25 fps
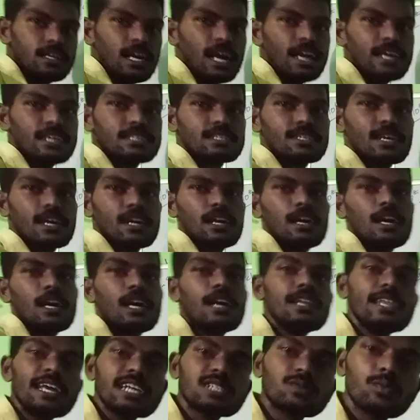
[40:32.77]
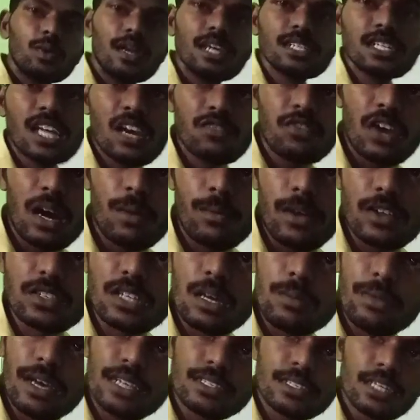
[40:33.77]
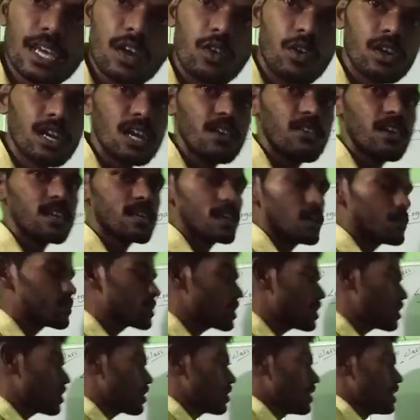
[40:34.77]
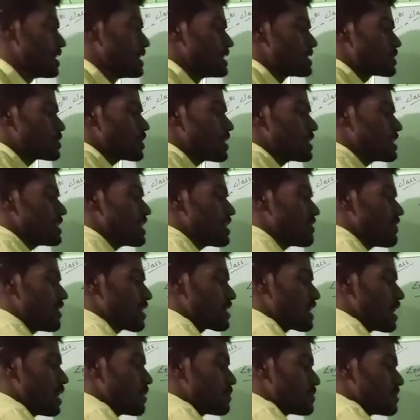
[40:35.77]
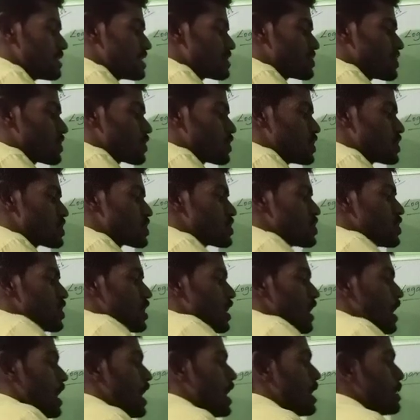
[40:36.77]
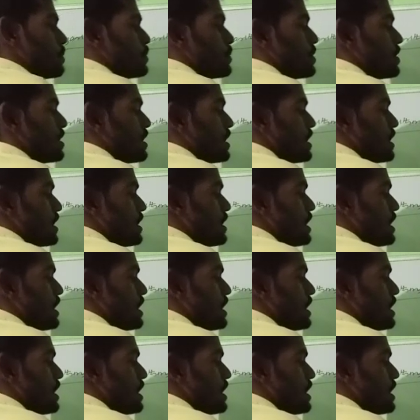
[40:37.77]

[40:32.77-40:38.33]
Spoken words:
A is there. In exponential form also base a only will come now. So here will come, this one goes to up.